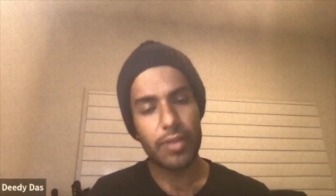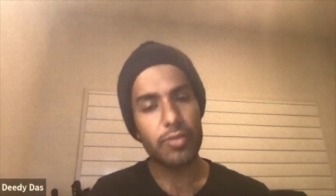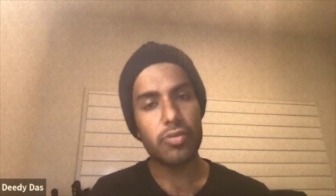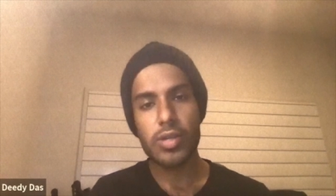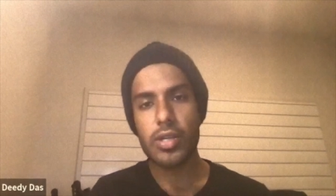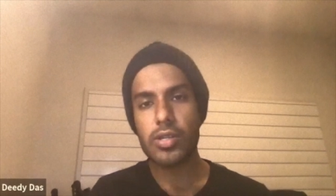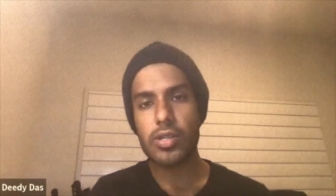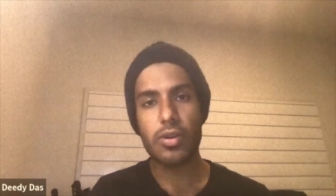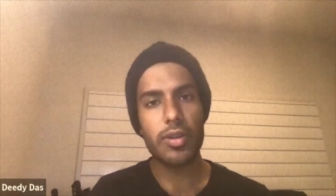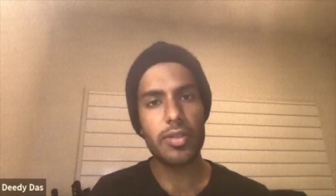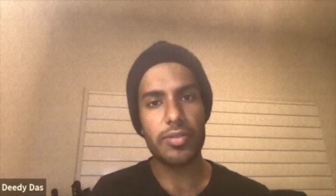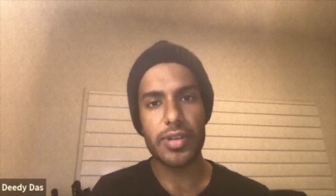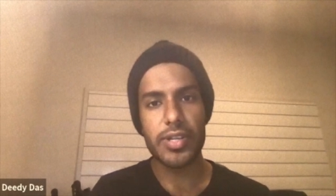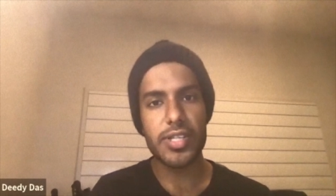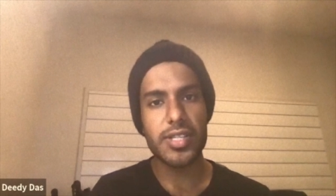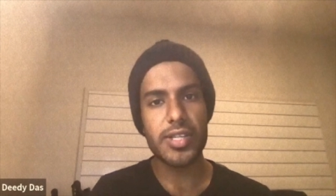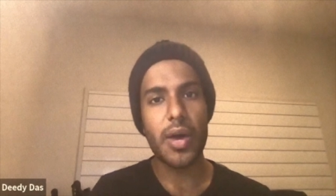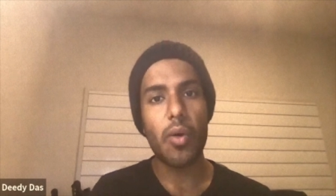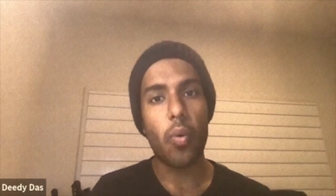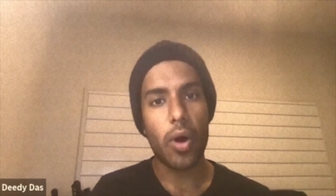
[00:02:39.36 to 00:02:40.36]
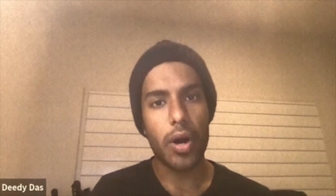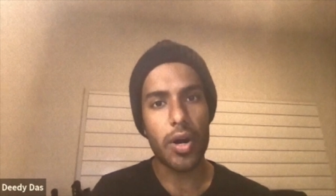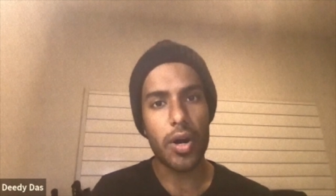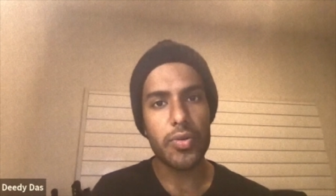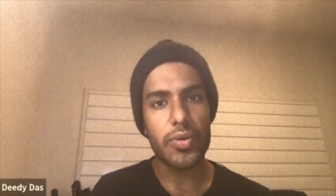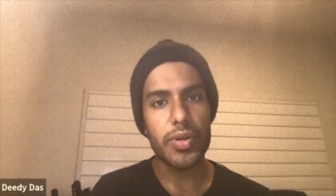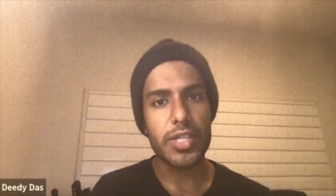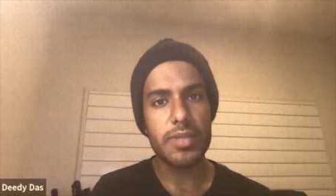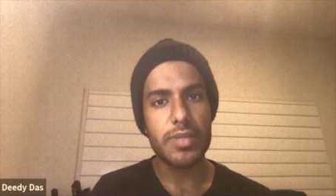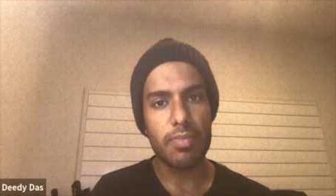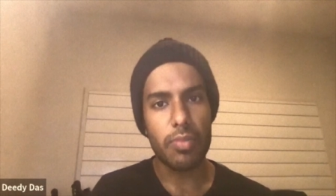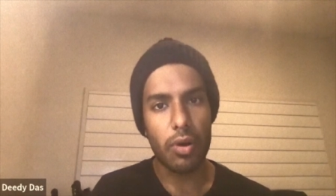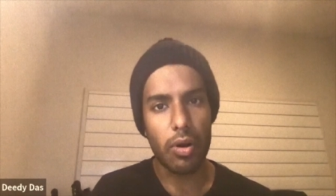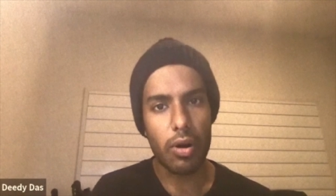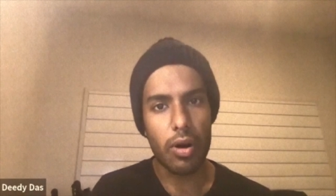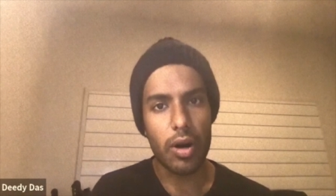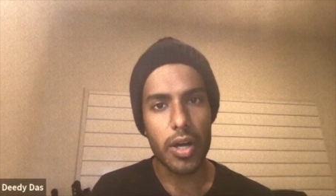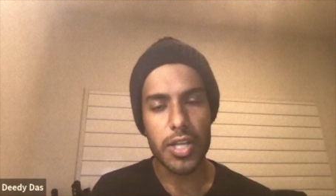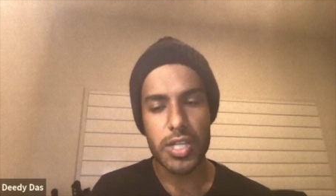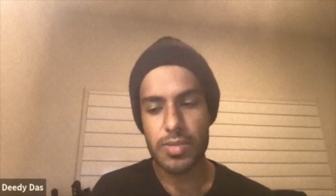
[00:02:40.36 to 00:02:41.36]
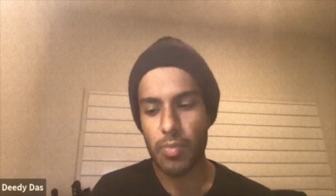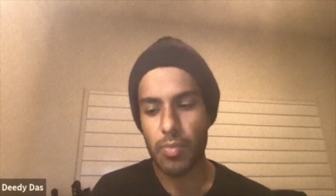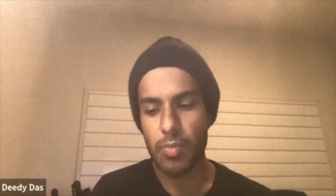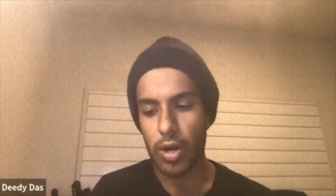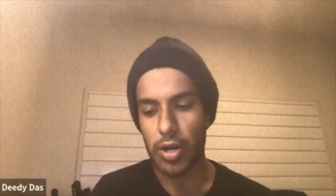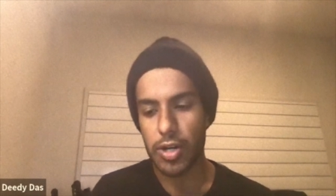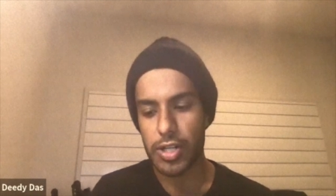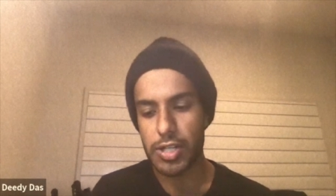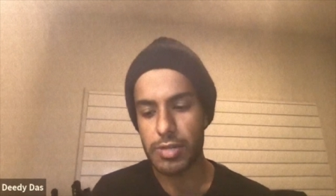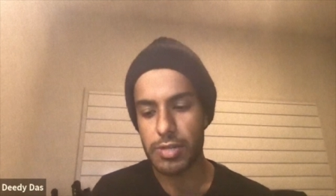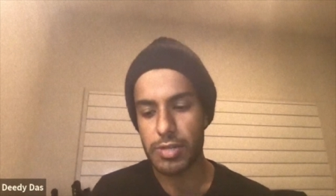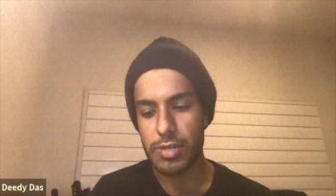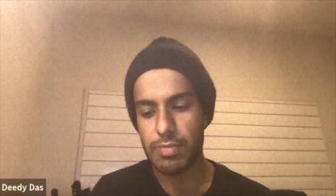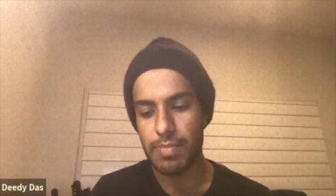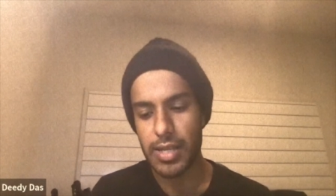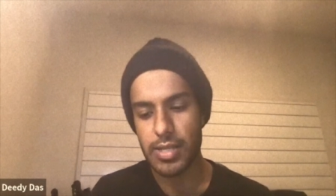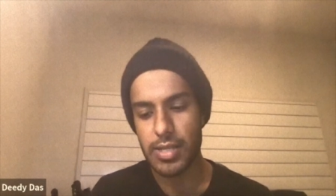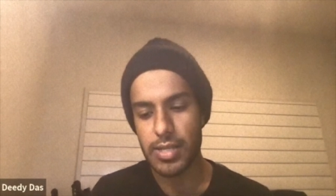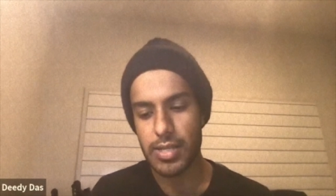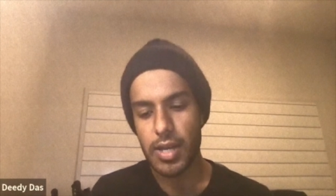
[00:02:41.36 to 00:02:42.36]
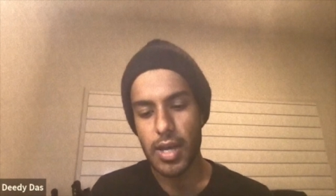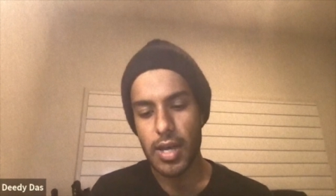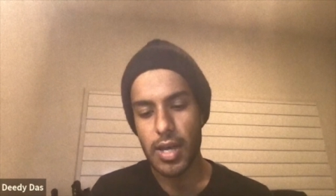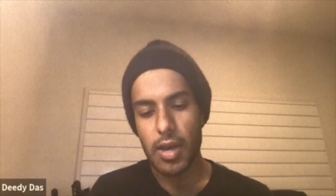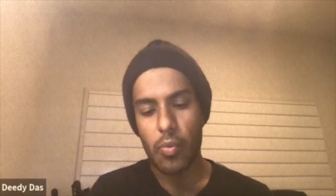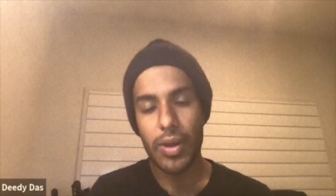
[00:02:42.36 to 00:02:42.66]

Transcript: those are sort of the reasons I wanted to explore a smaller space.